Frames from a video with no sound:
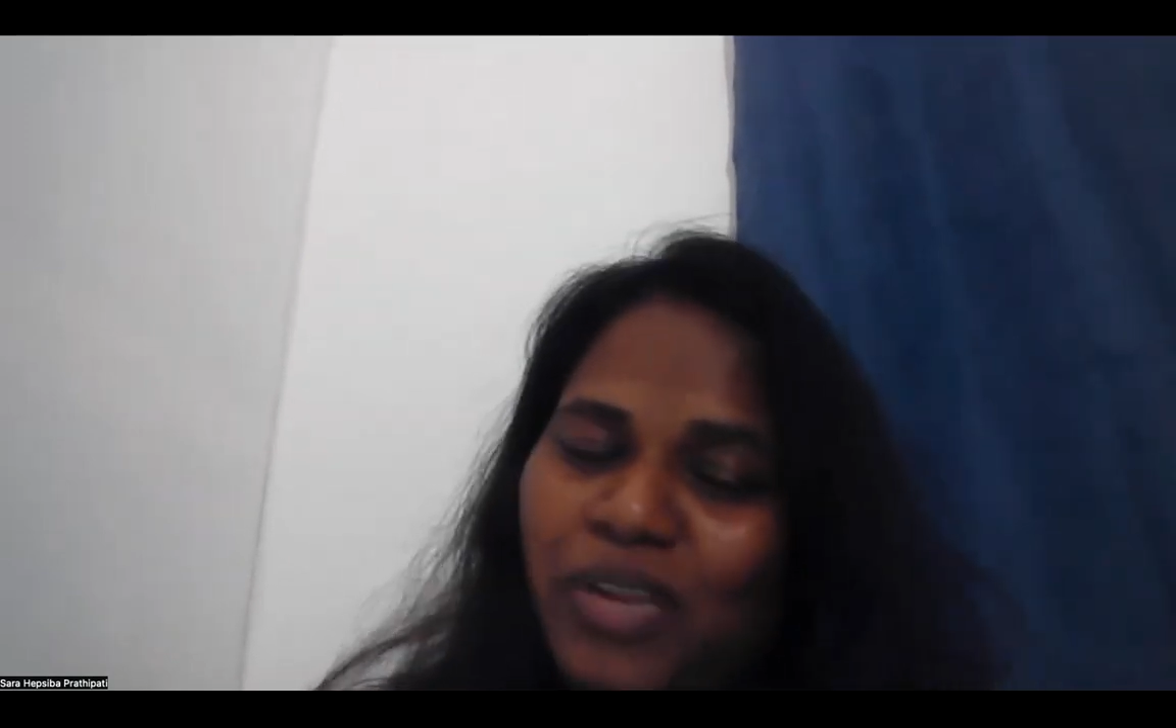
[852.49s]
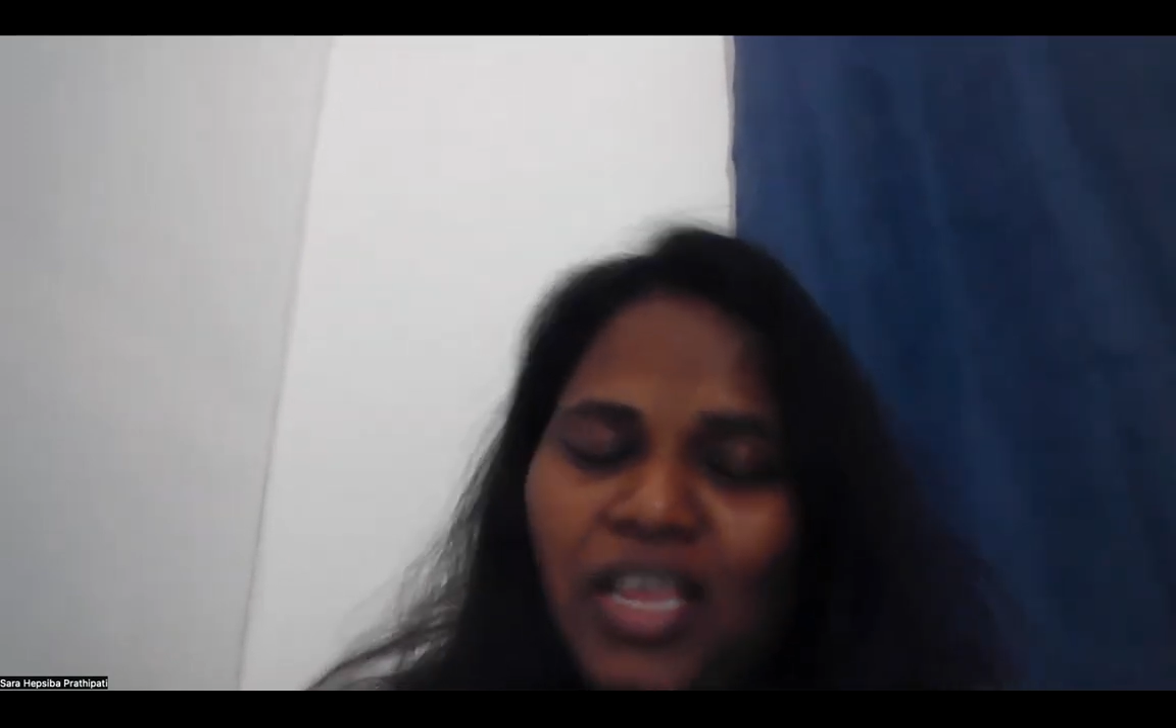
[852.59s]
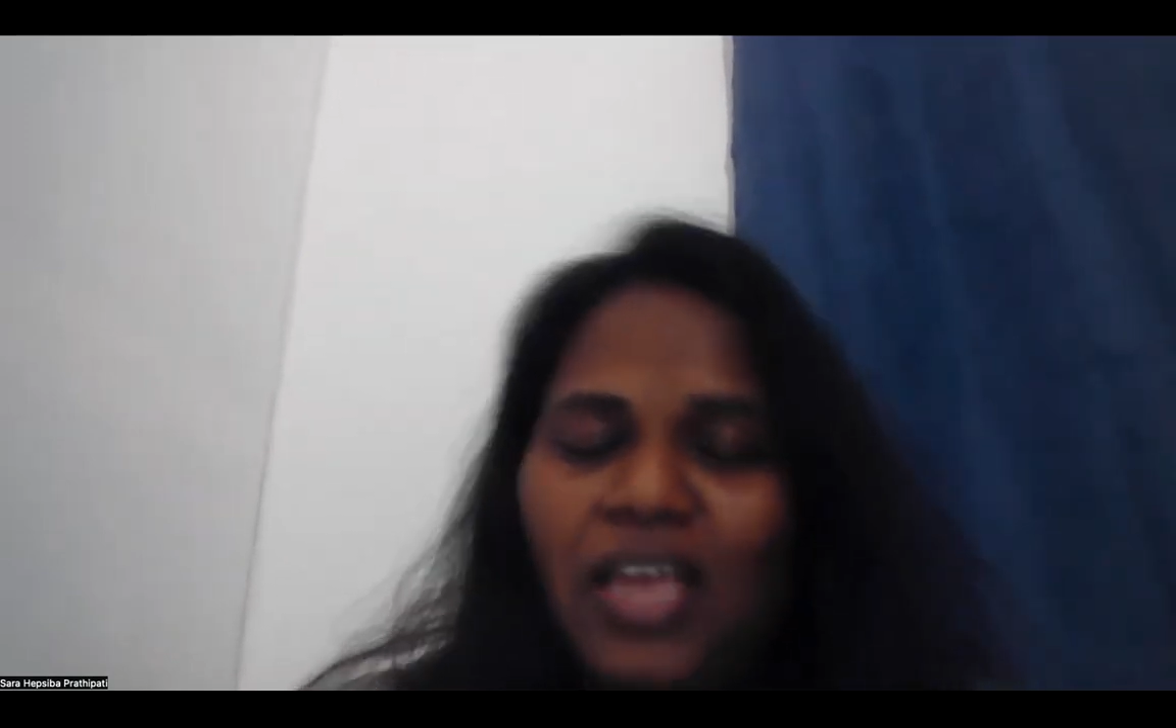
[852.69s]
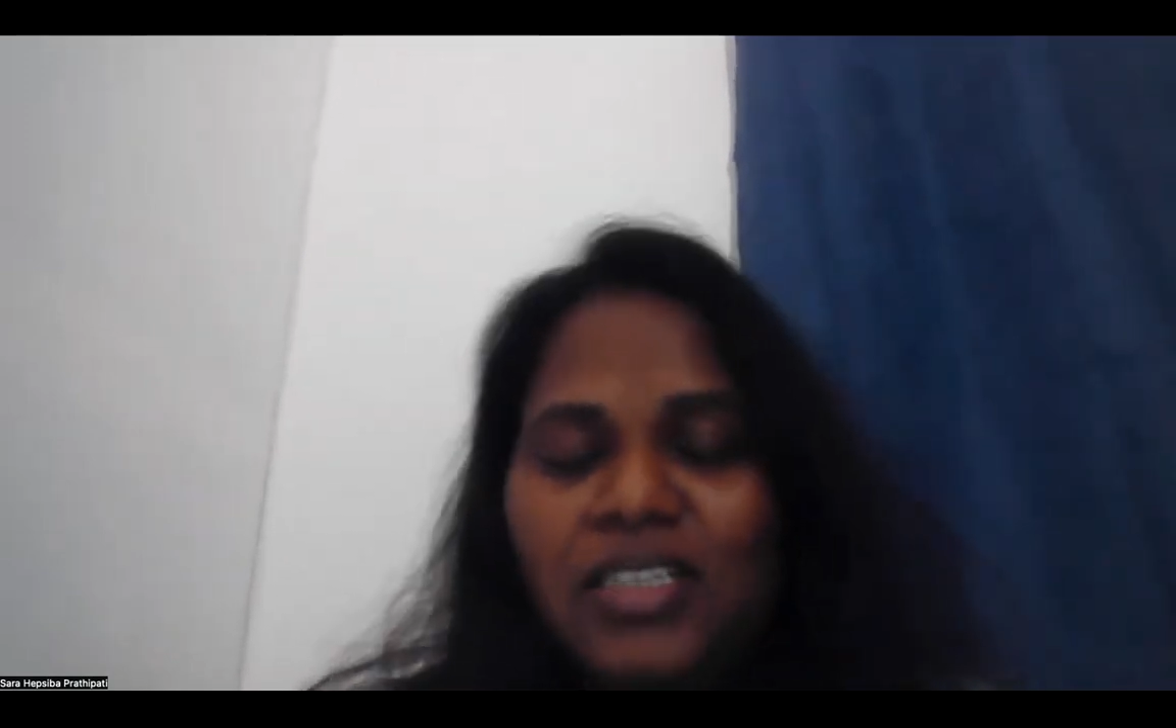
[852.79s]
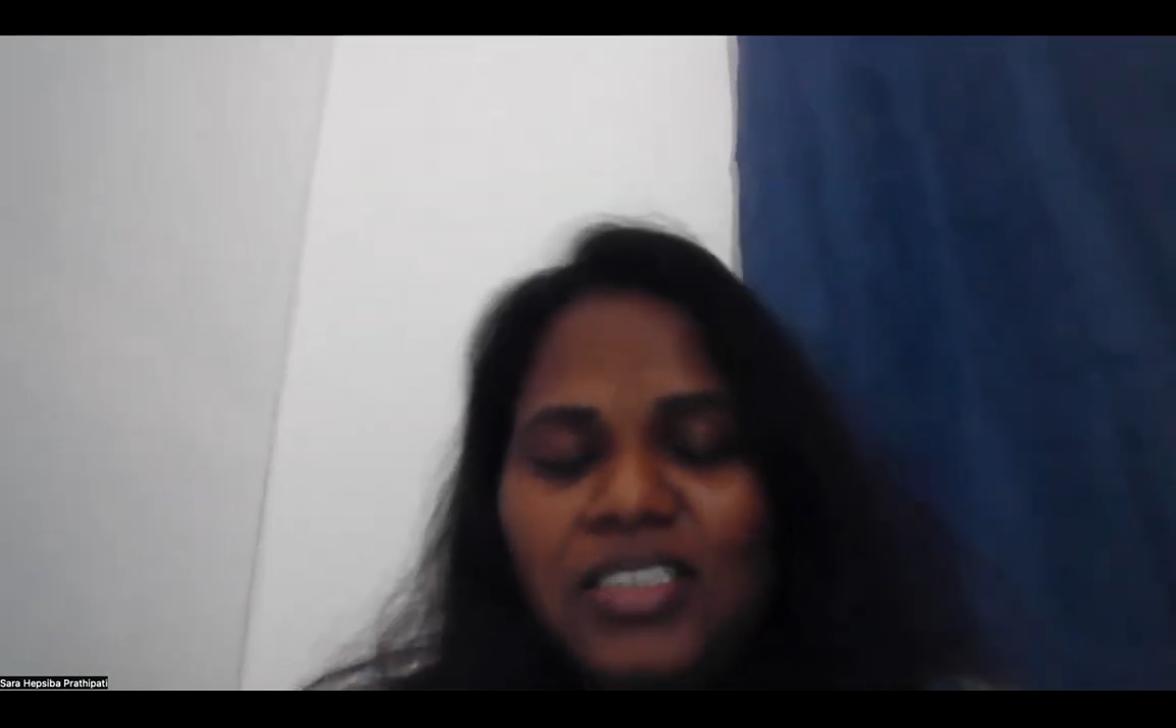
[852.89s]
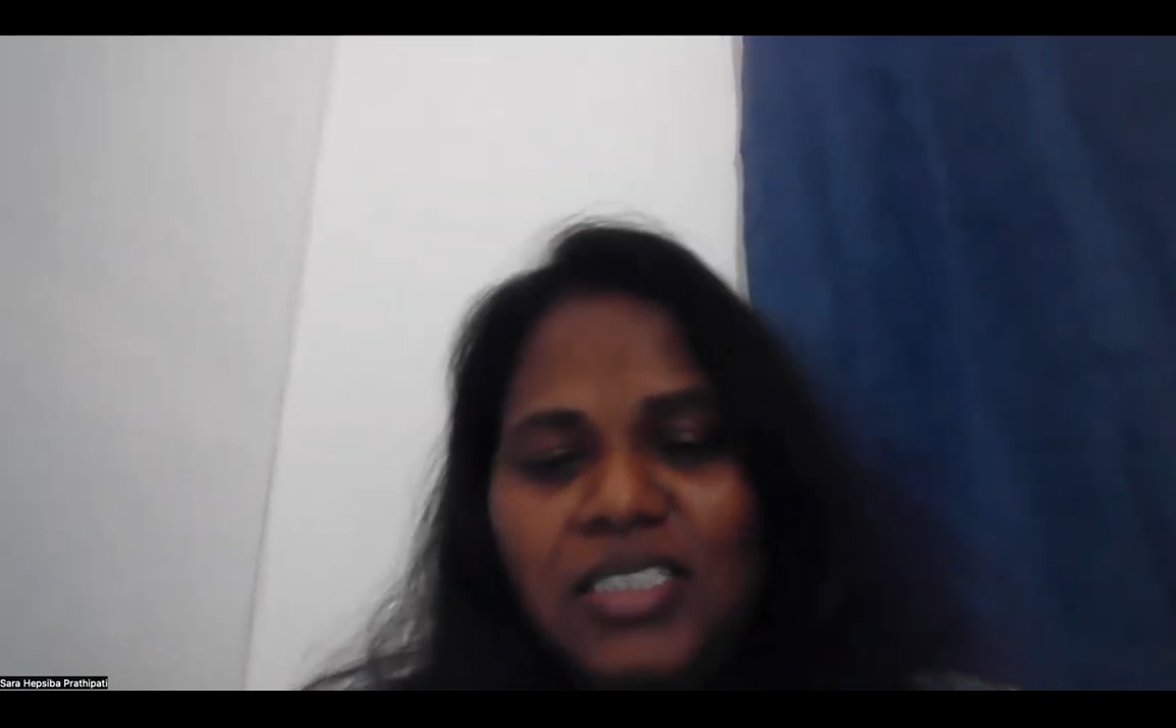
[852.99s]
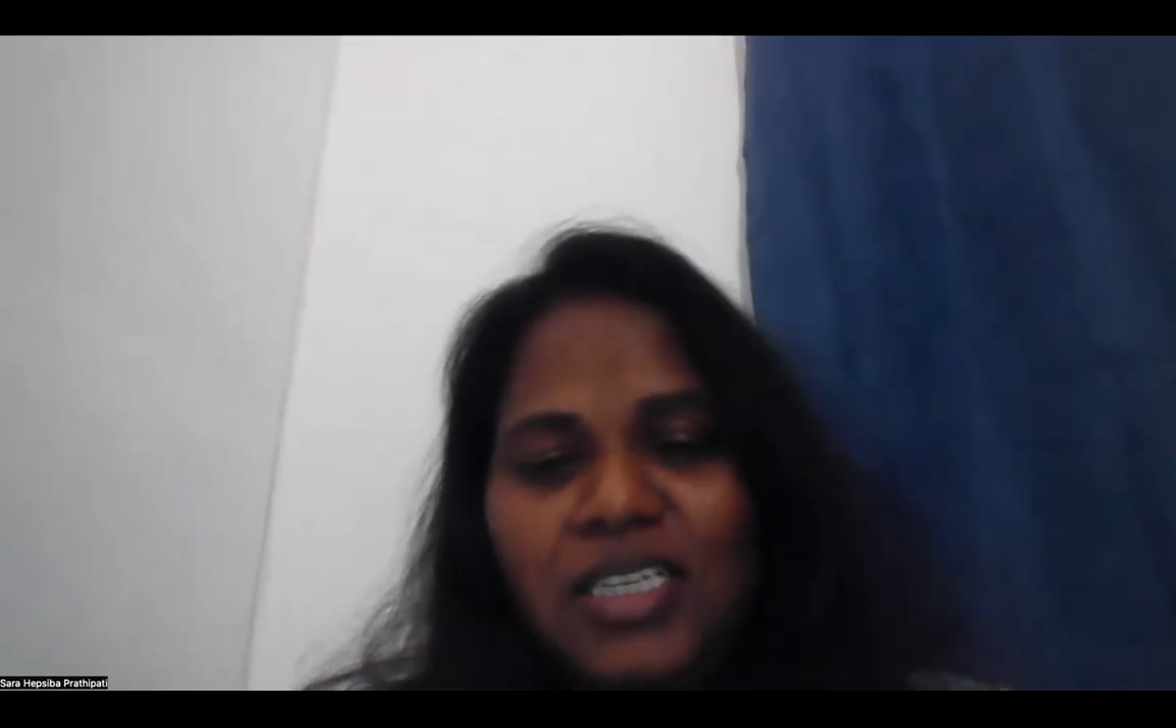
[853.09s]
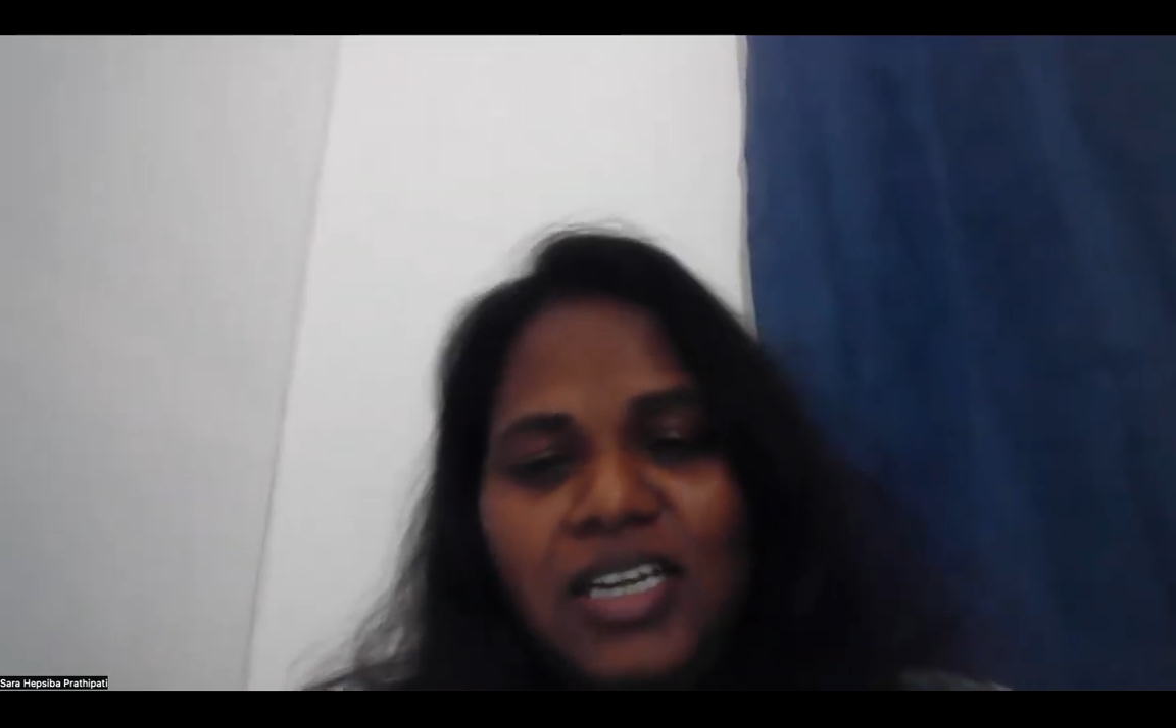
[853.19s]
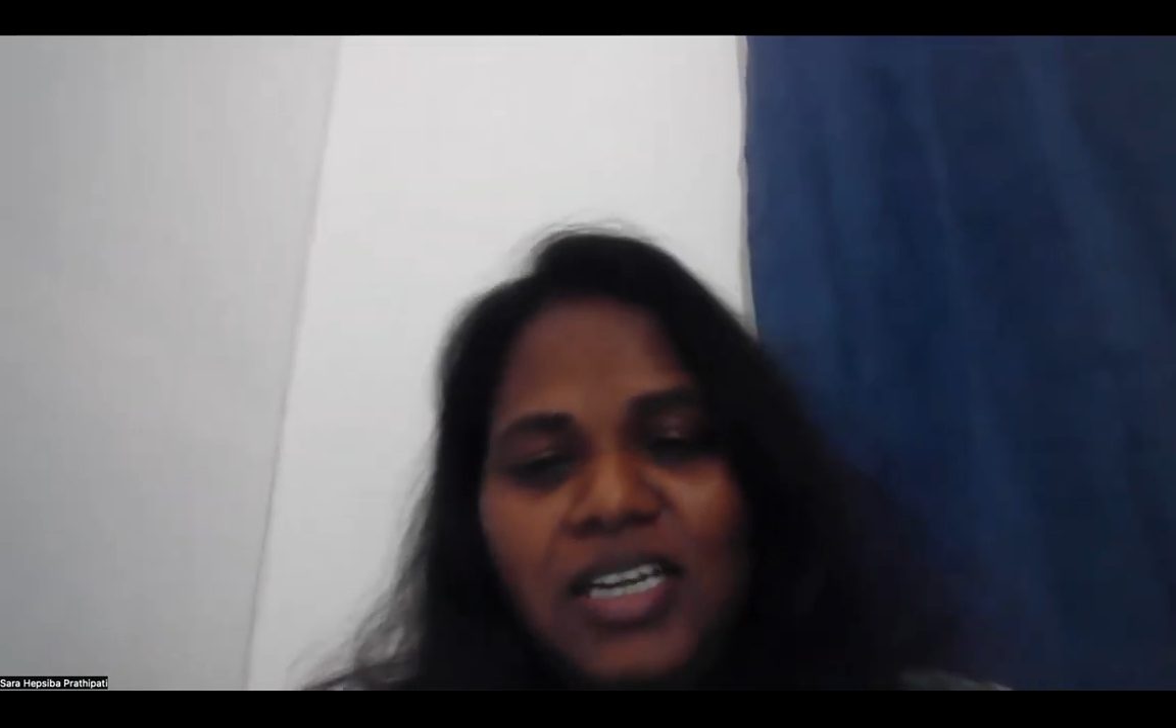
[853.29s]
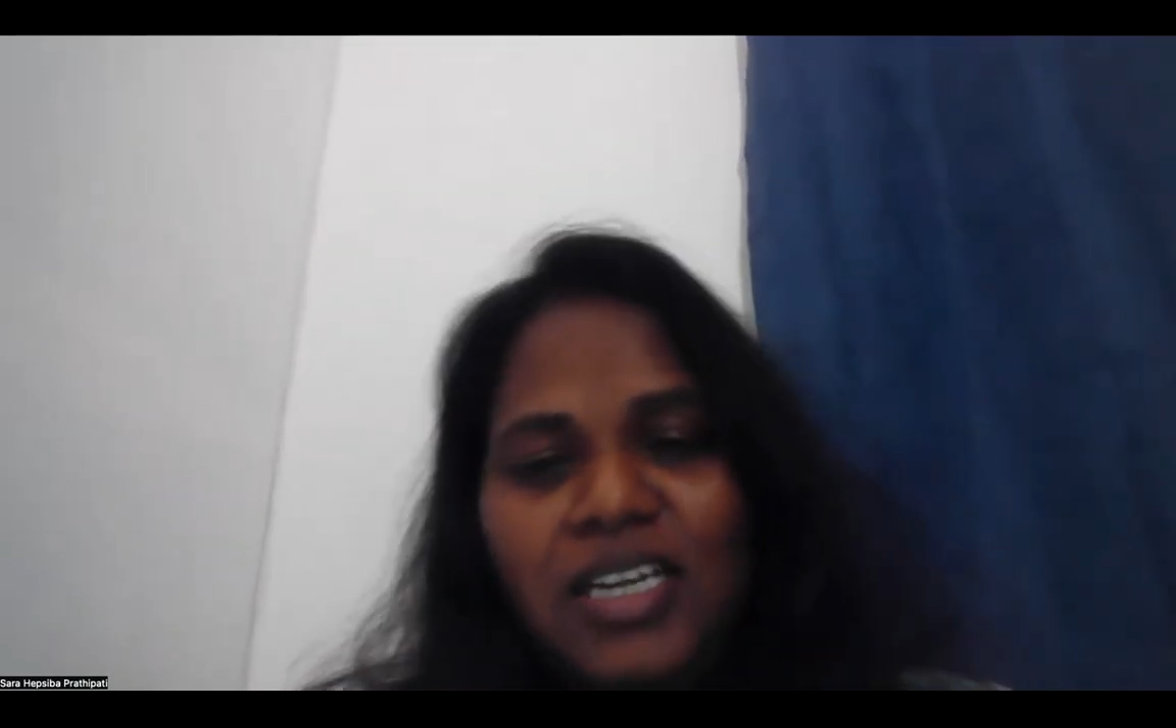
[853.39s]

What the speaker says: very energetic